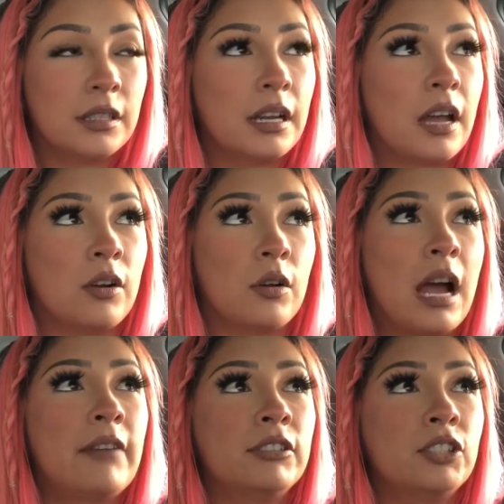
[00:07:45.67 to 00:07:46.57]
I don't know I
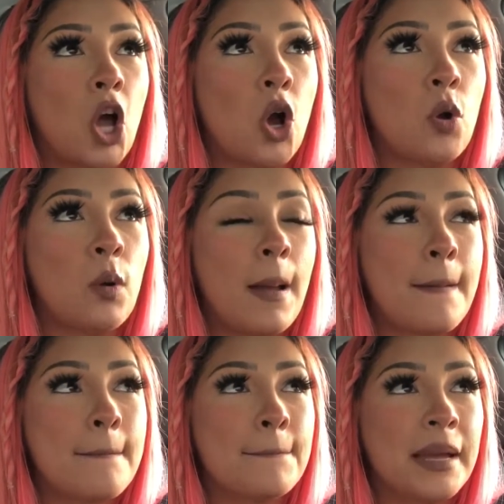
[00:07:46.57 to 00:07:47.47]
have so
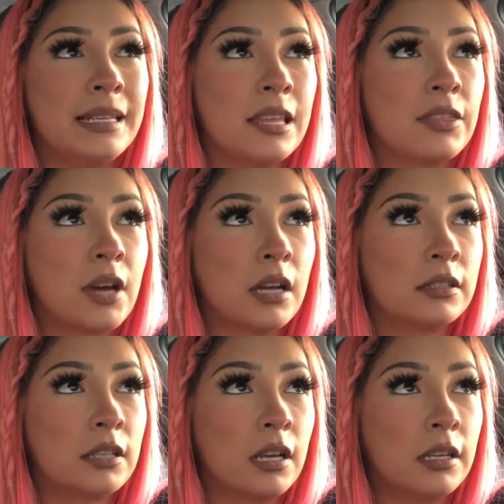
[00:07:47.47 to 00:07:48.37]
many
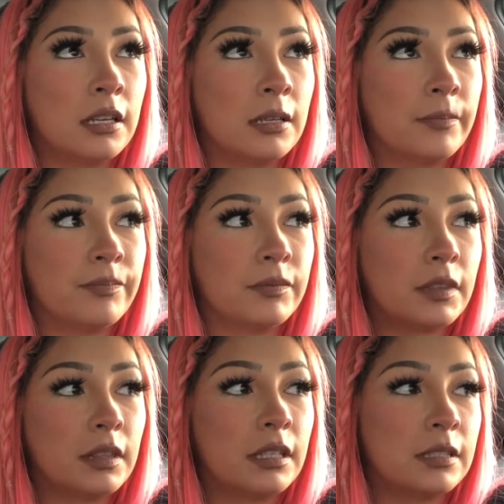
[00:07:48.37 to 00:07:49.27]
thoughts on it
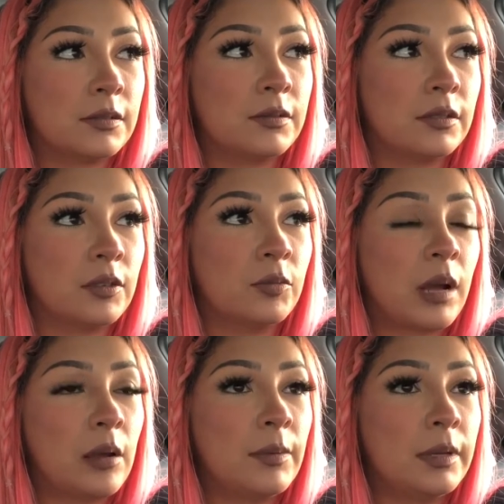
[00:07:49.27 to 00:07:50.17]
it's it will
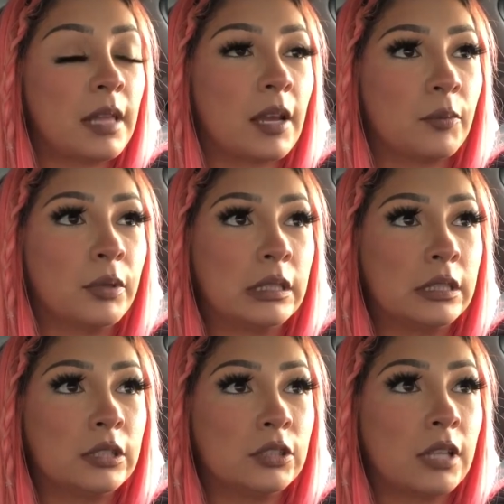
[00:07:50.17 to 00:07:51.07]
probably be like a
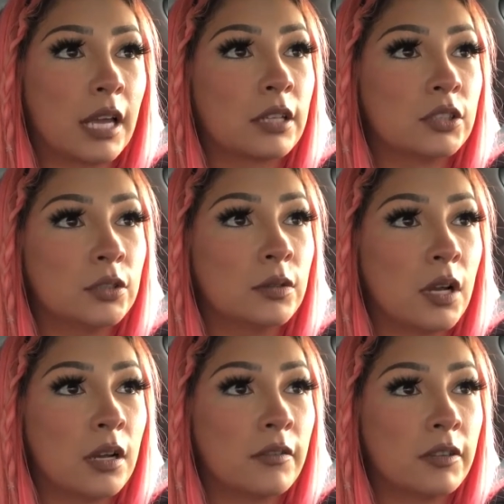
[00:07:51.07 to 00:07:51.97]
pretty like too
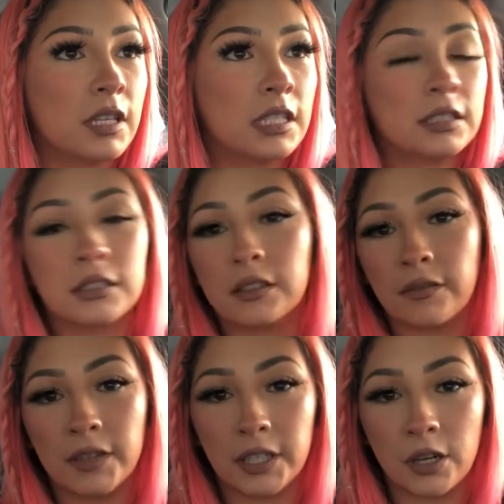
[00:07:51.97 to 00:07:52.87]
long for this
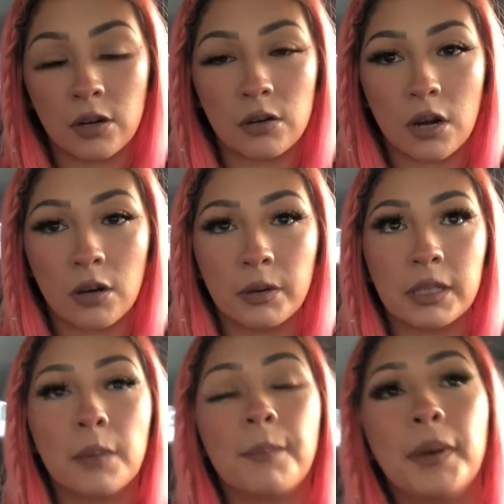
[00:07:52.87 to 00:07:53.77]
video
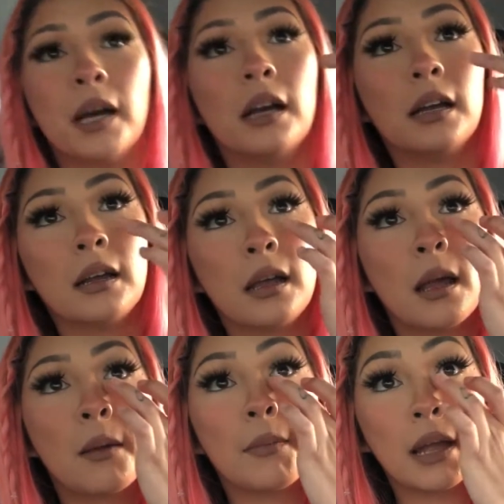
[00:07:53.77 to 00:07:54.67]
already but
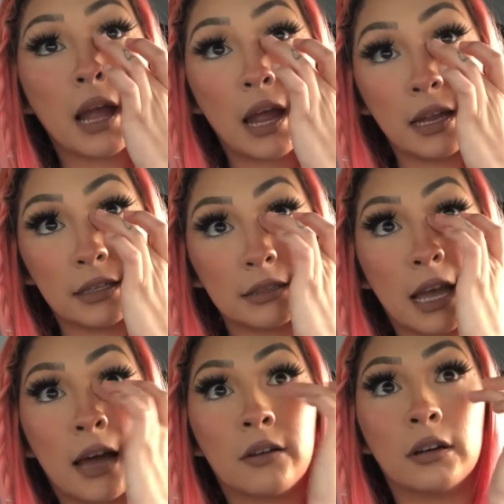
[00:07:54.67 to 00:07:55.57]
my eye is
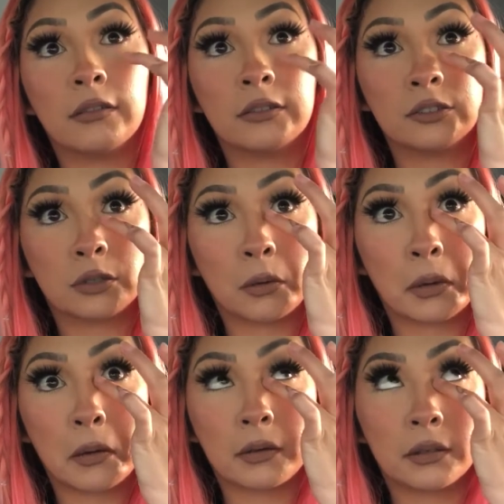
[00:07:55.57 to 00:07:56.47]
out of control right
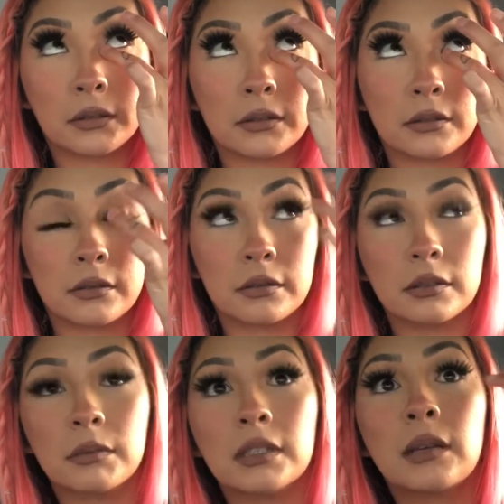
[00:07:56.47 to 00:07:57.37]
now you guys
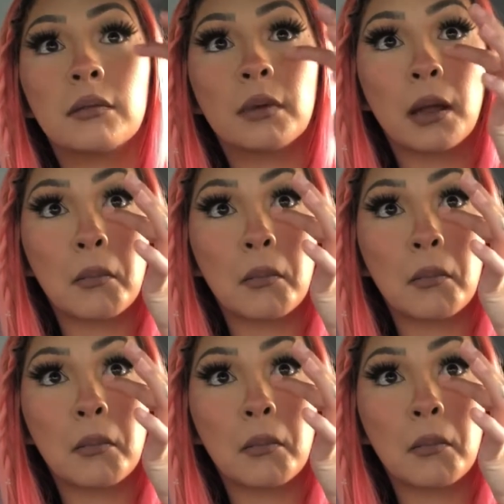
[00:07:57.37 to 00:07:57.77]
something's happening my eye.